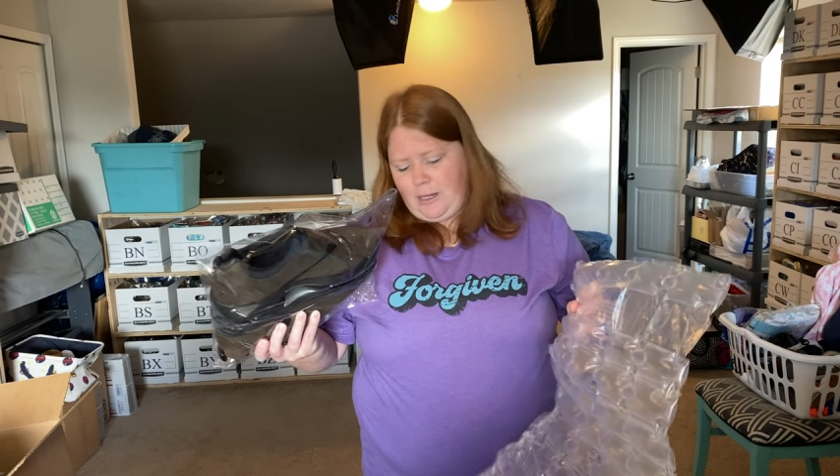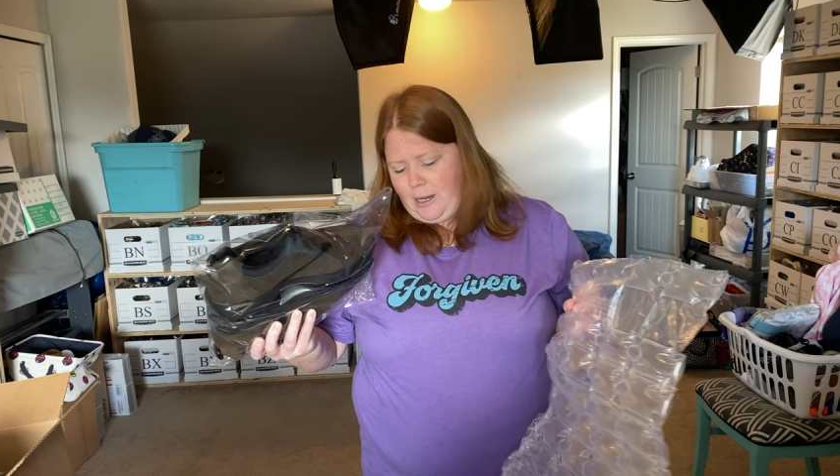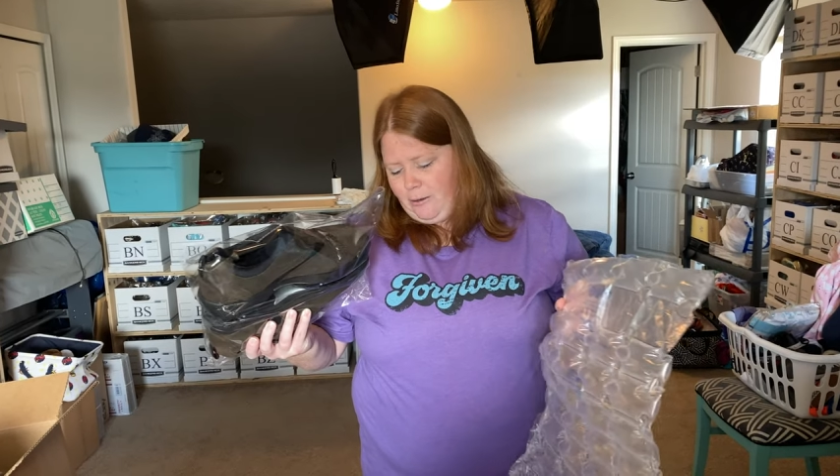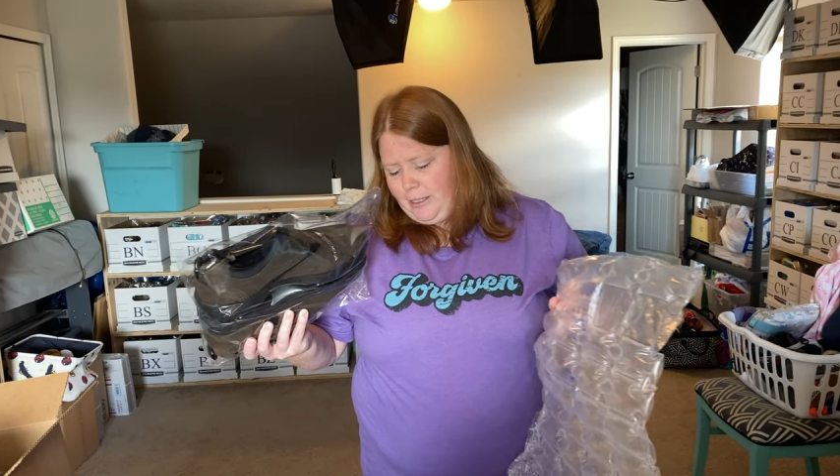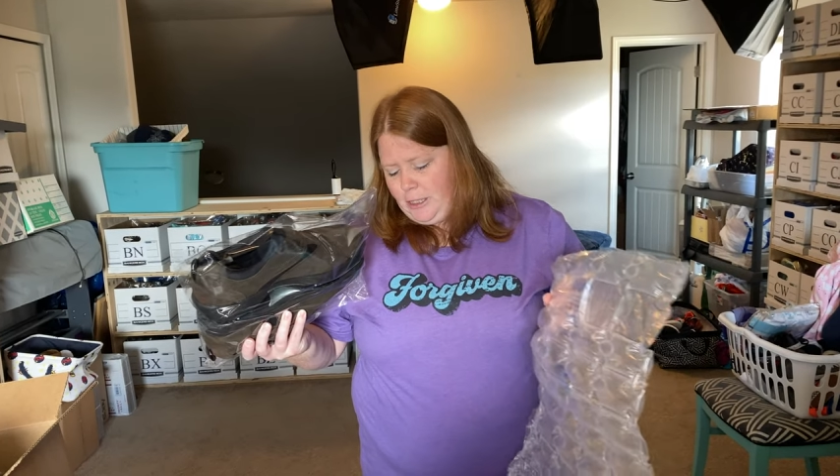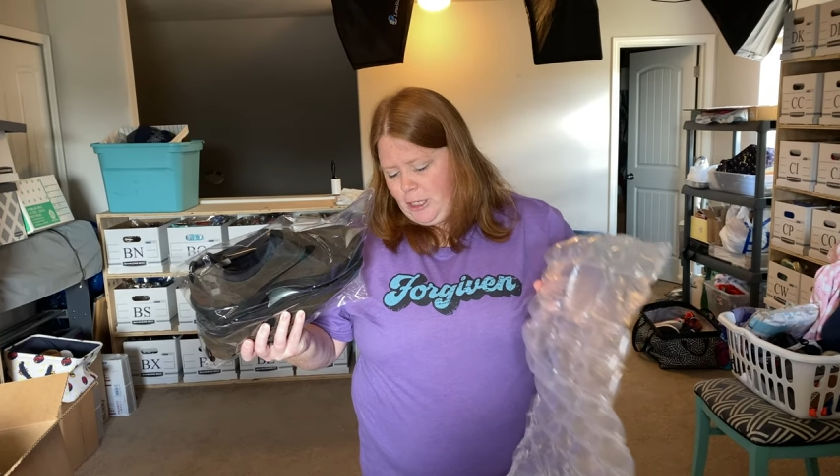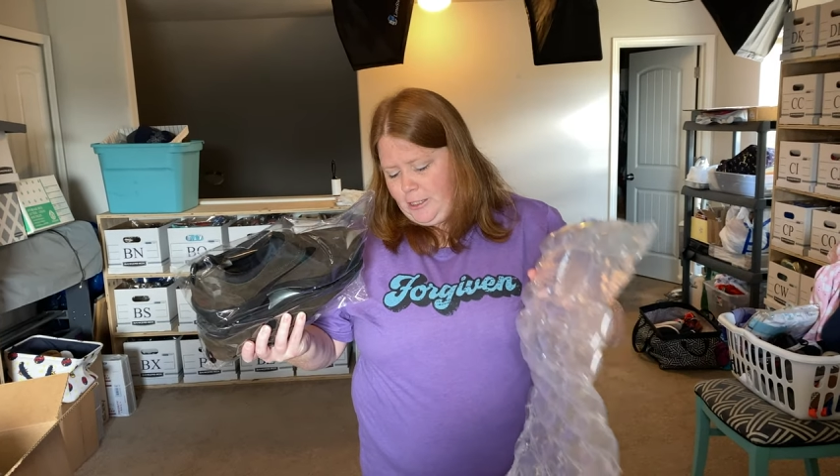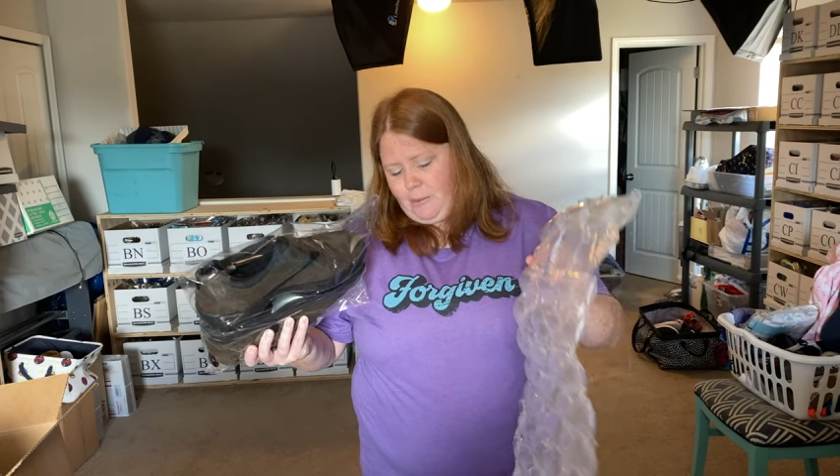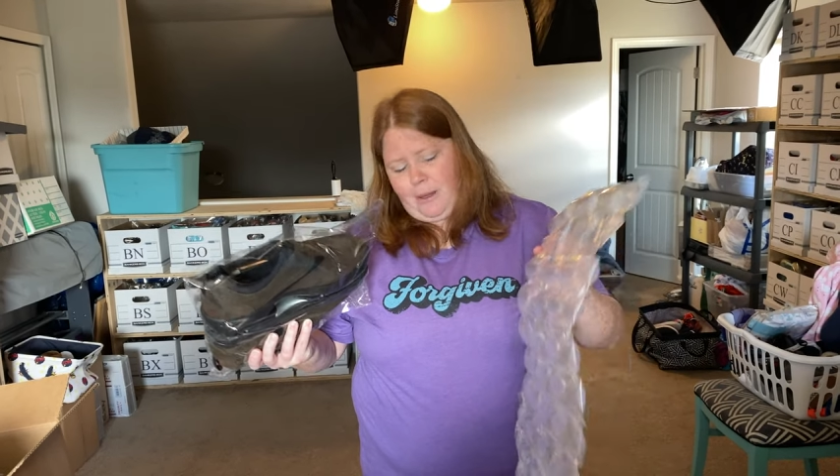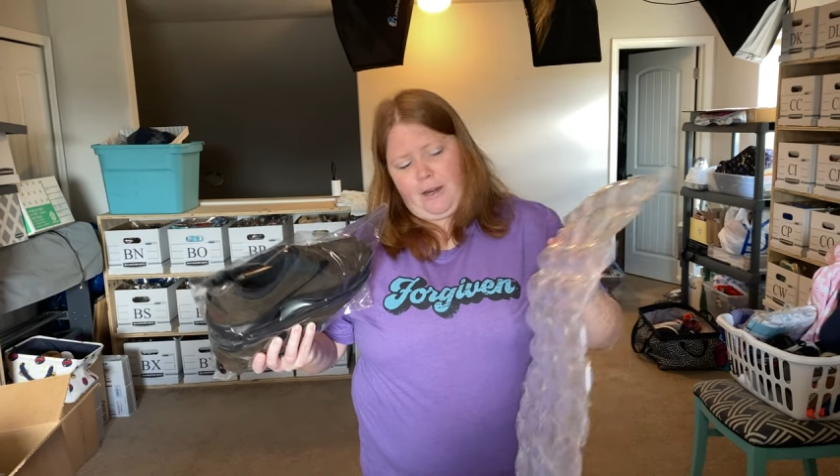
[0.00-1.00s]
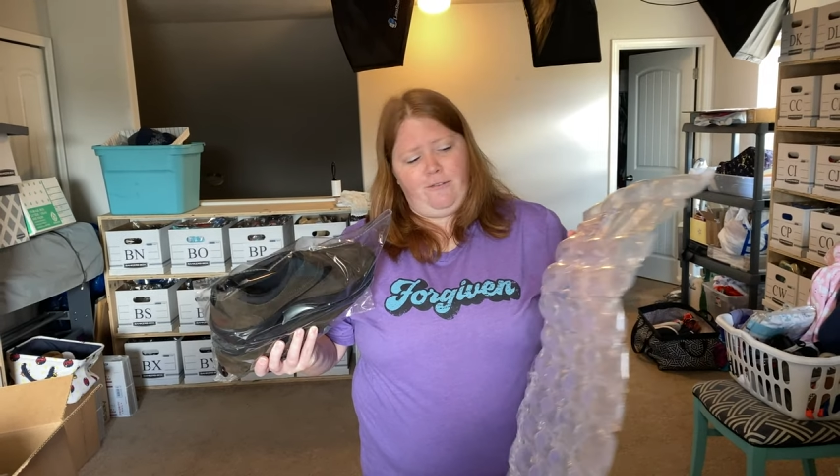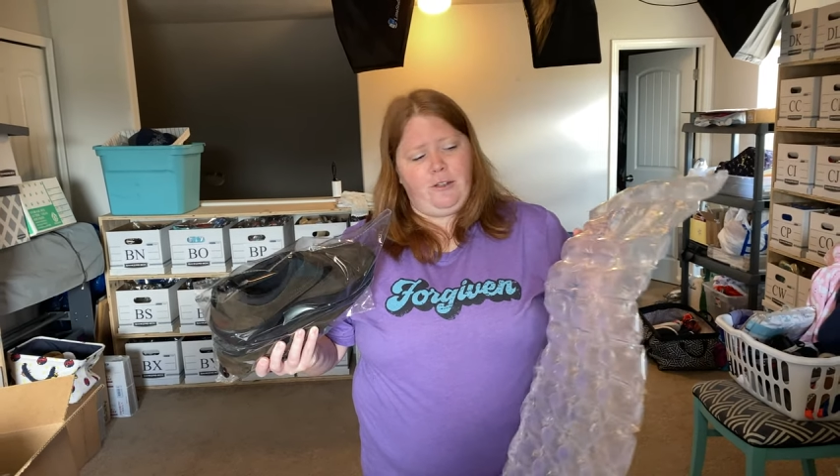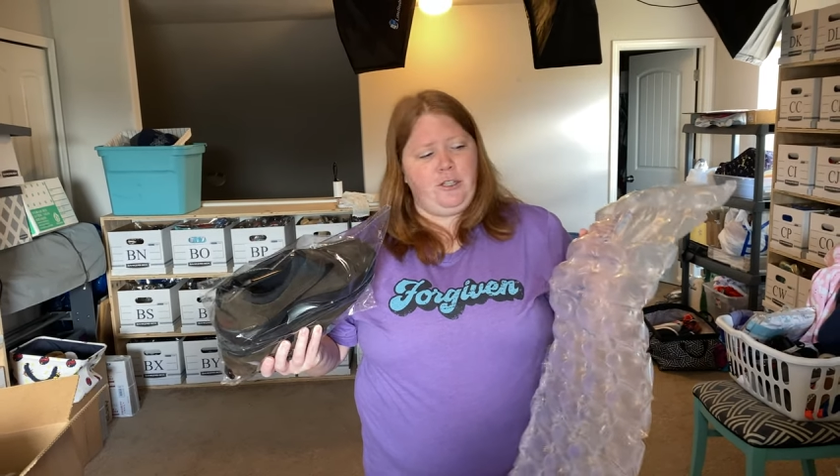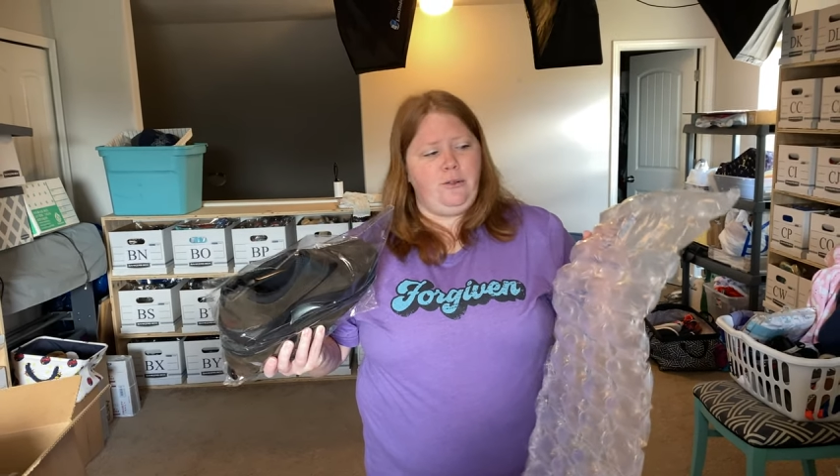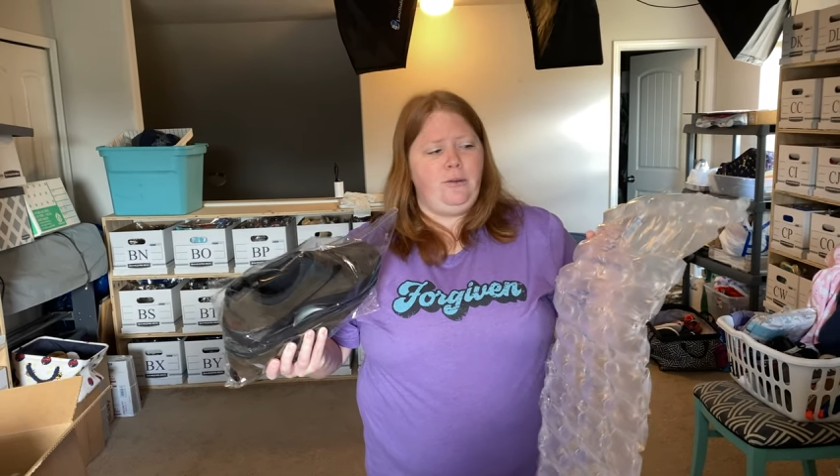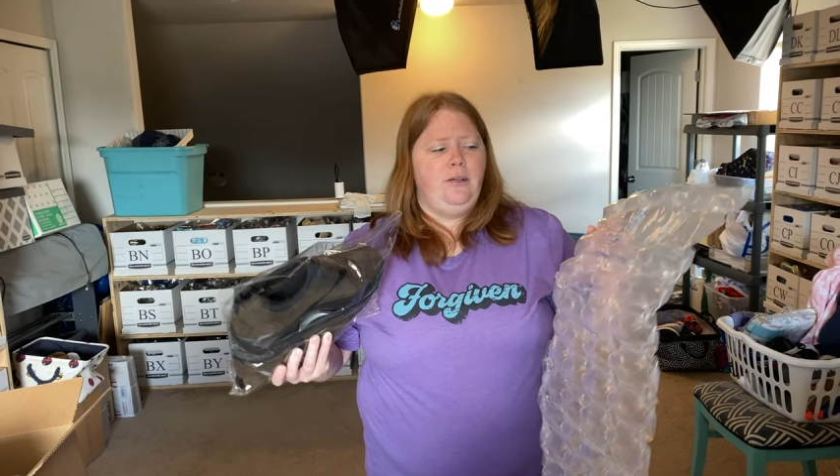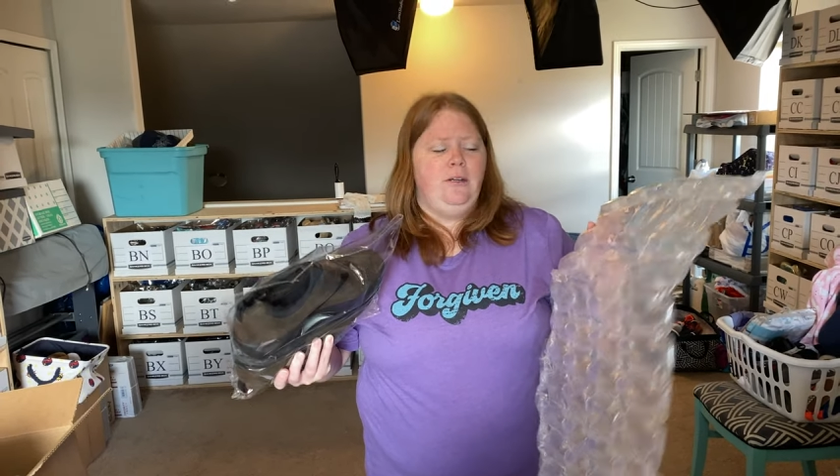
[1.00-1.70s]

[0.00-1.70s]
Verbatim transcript: and I only charged the buyer for two.